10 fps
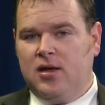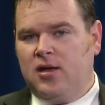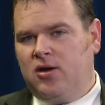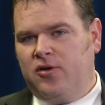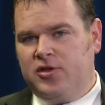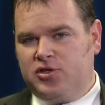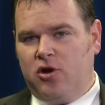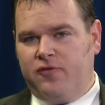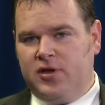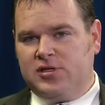You know, on the
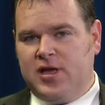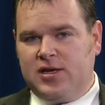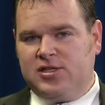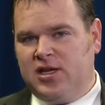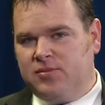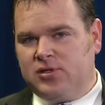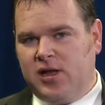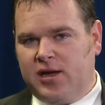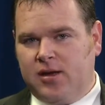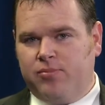surface, that seems
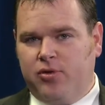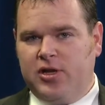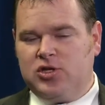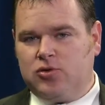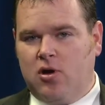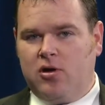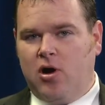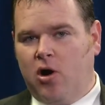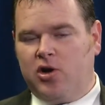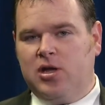like a pretty strong
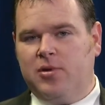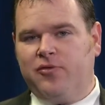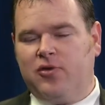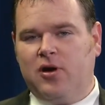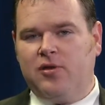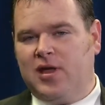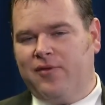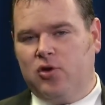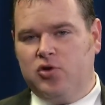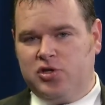argument for the
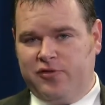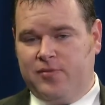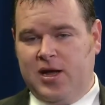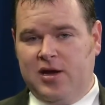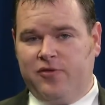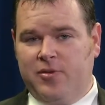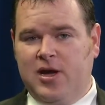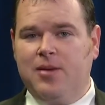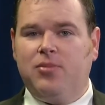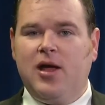evolution of man from an
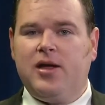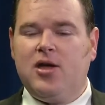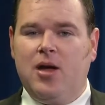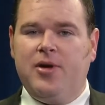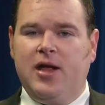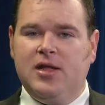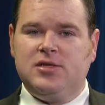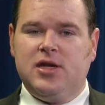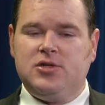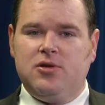ape-like common
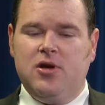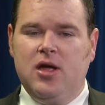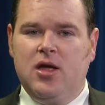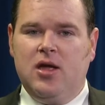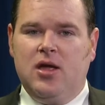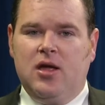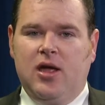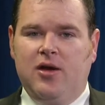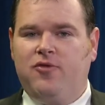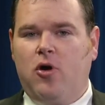ancestor
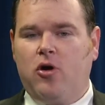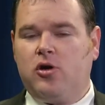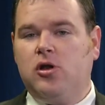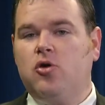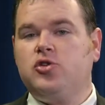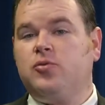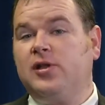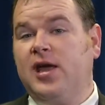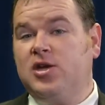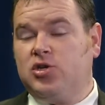and for our close
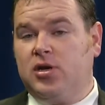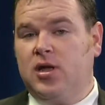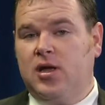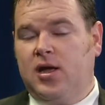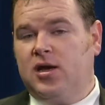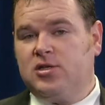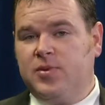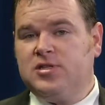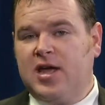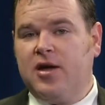relation, and it's
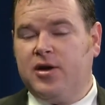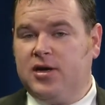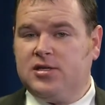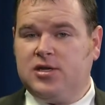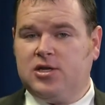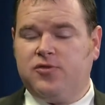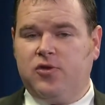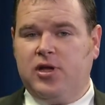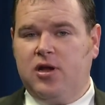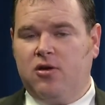been touted as such
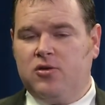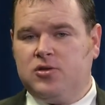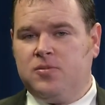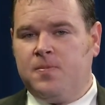for years.